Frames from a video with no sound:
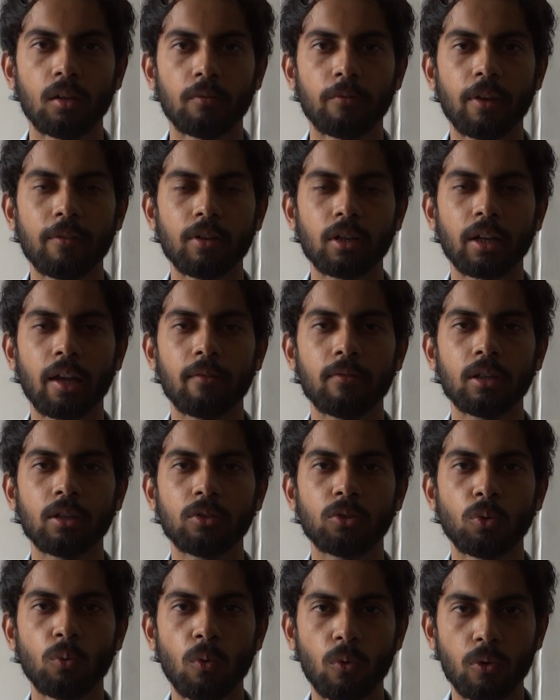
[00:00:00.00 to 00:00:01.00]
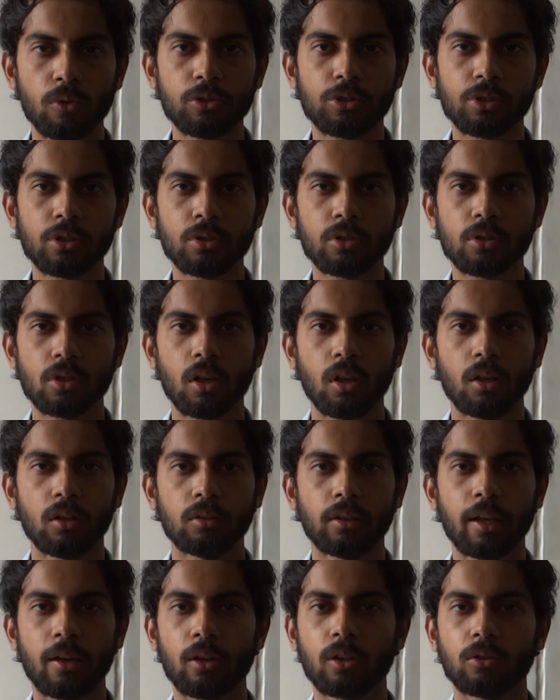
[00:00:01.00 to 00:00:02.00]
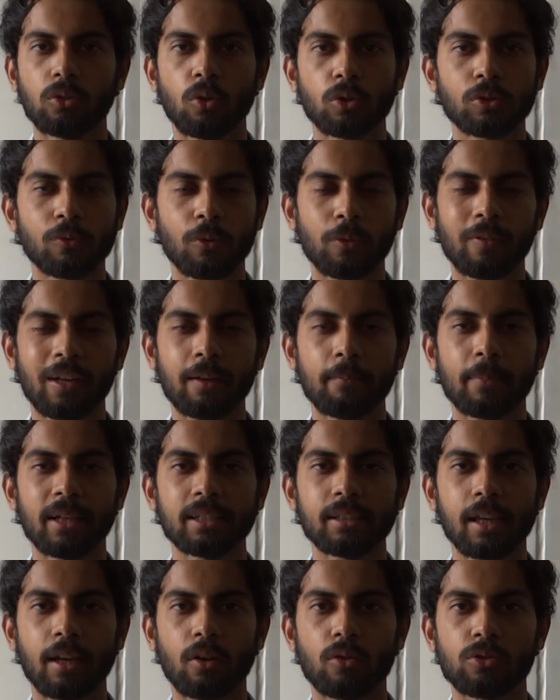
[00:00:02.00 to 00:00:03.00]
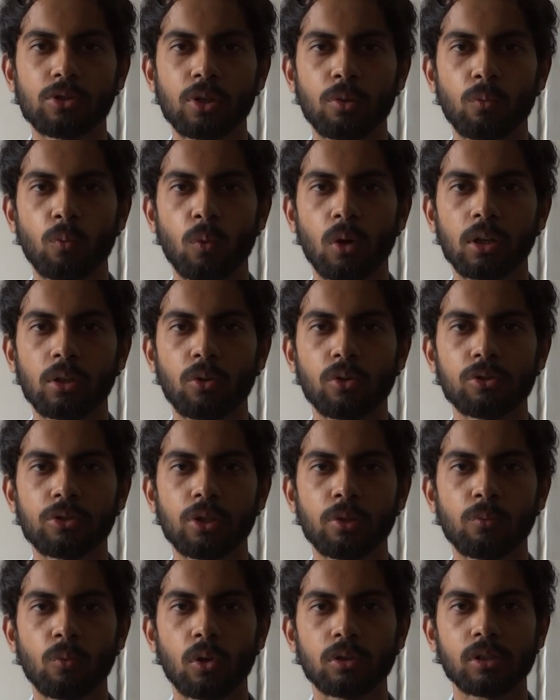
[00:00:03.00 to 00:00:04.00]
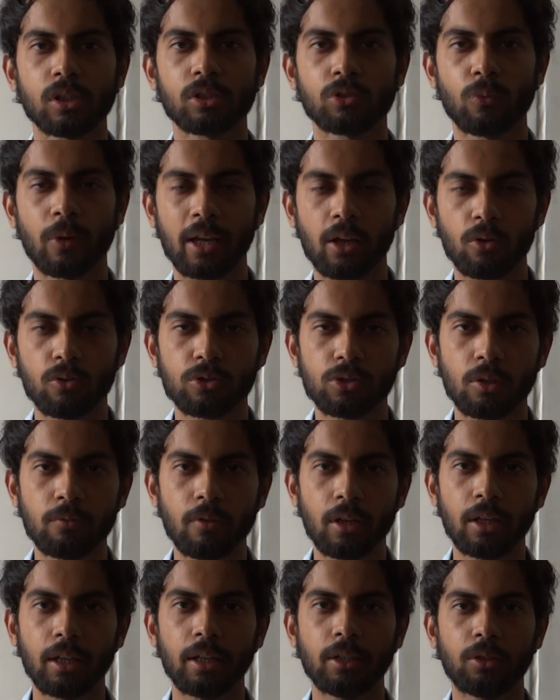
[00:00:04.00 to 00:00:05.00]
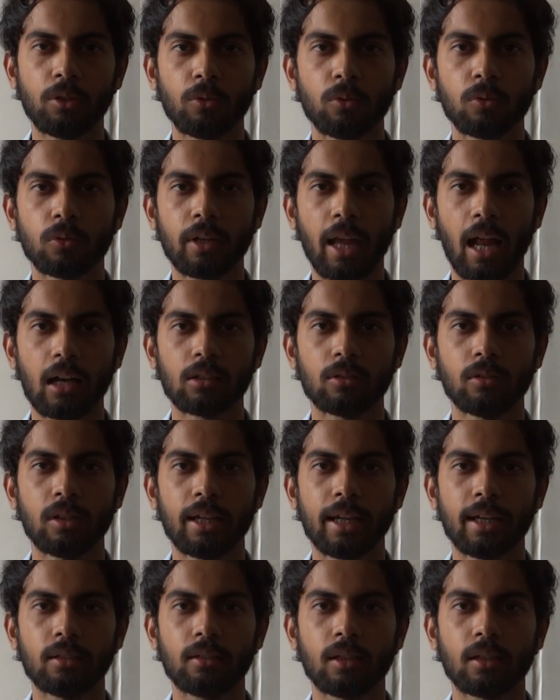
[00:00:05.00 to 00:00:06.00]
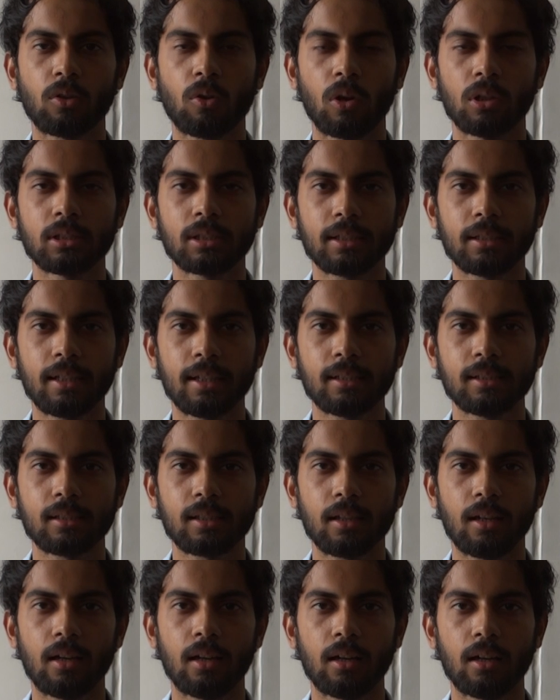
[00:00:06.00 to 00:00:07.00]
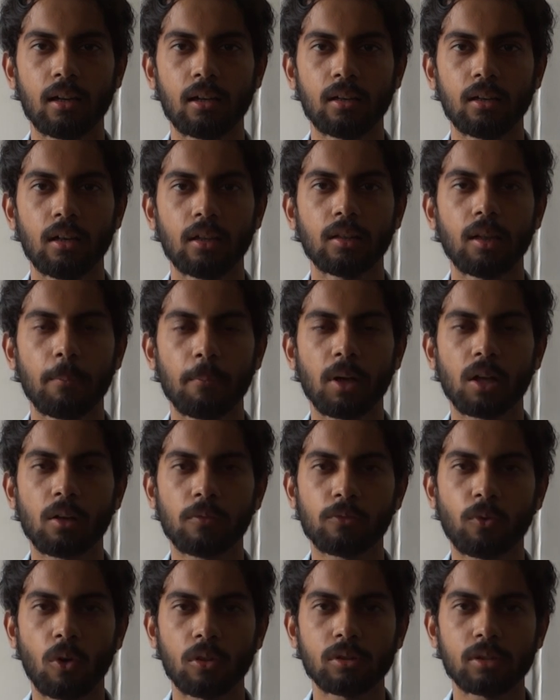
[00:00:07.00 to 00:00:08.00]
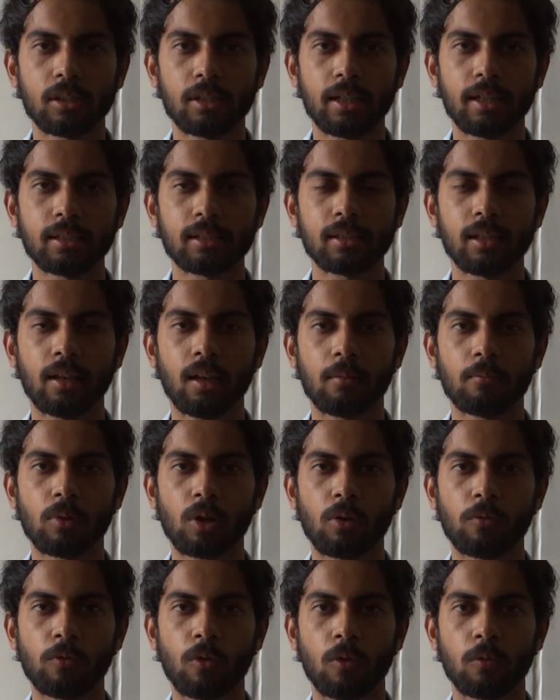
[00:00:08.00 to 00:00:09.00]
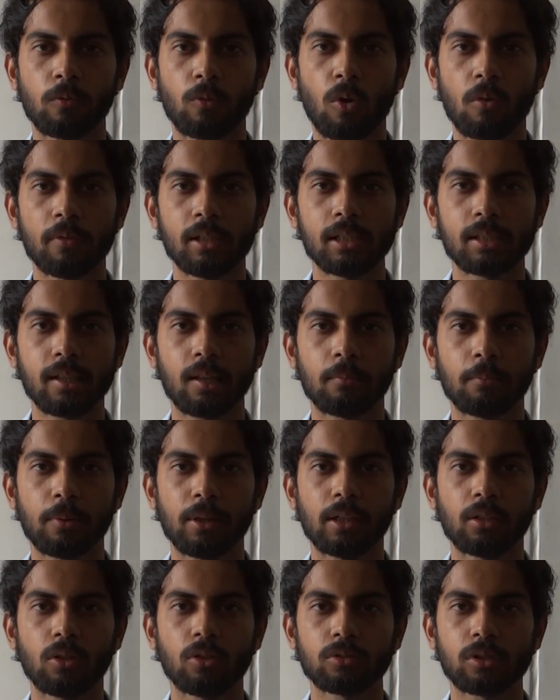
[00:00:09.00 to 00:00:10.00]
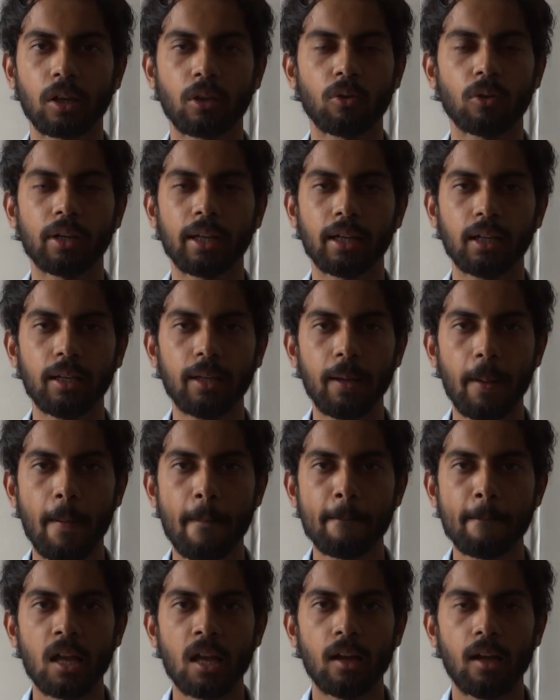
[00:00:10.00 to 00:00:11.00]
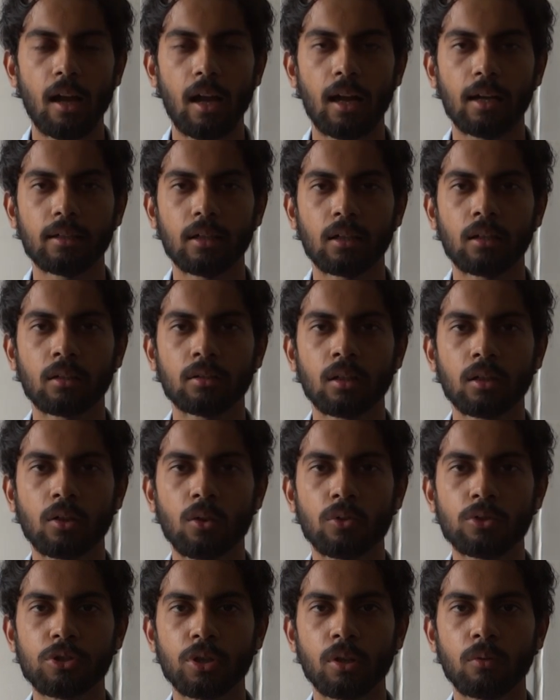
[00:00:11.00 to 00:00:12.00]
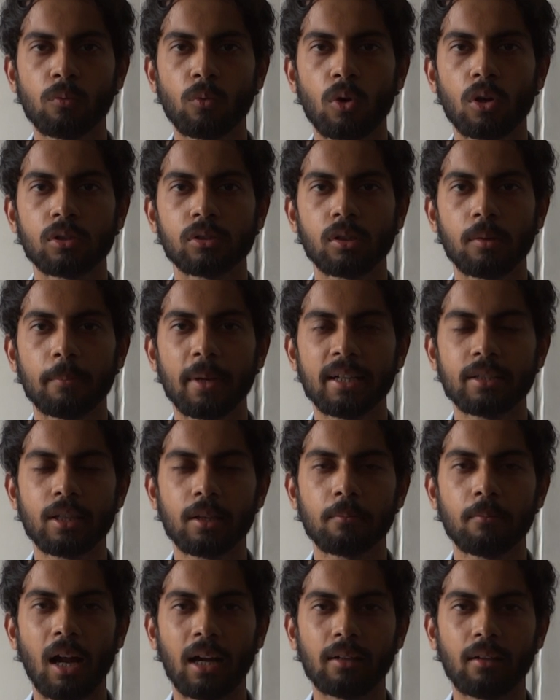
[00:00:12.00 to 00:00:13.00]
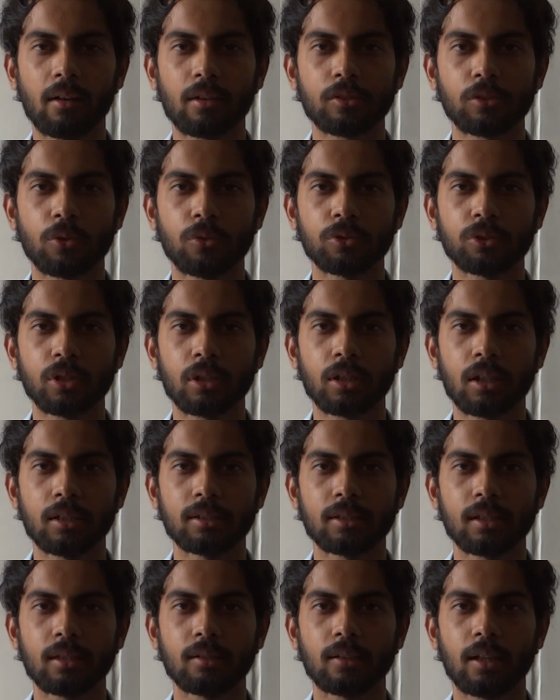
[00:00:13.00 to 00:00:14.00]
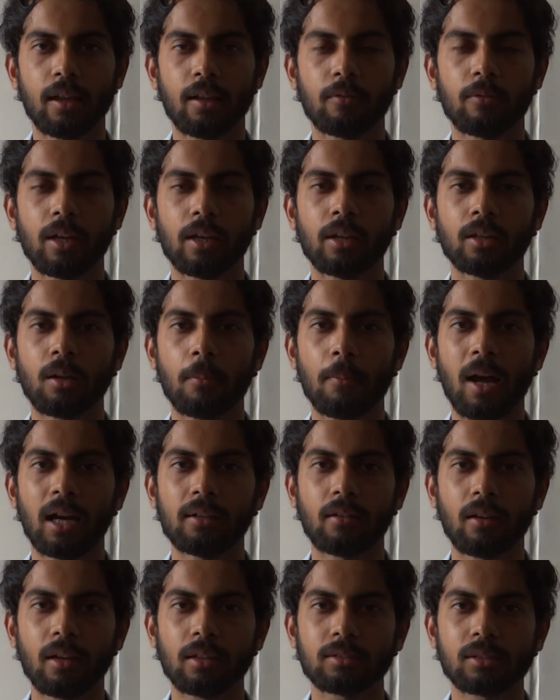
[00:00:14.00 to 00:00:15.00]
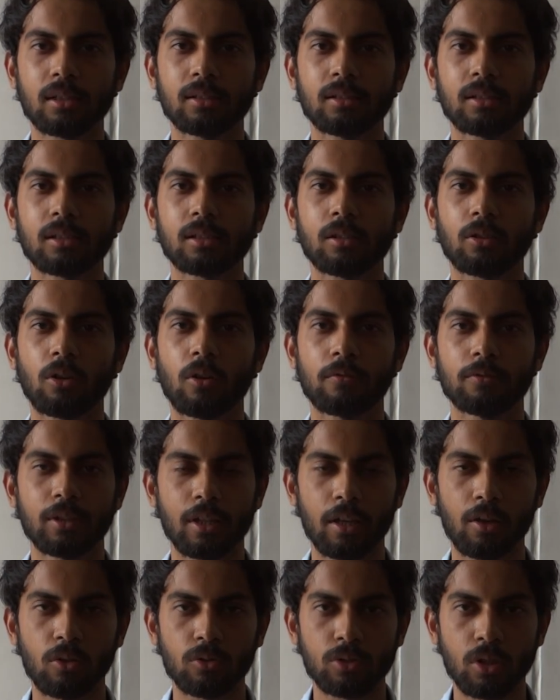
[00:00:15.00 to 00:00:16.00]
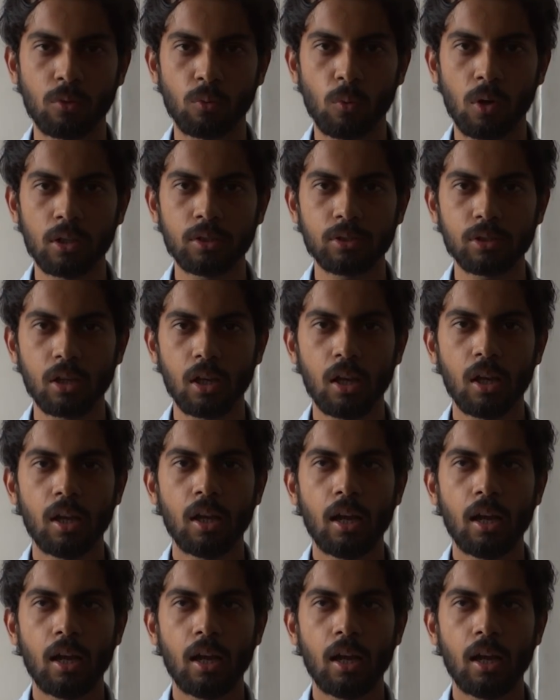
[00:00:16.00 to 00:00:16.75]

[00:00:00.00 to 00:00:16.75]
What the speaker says: We were given 2 questions. Those were very basic questions. One question was a string question. We need to calculate the consonants, number of consonants and number of vowels and print those accordingly. And another question was a basic matrix question wherein a matrix consisted of zeros and ones.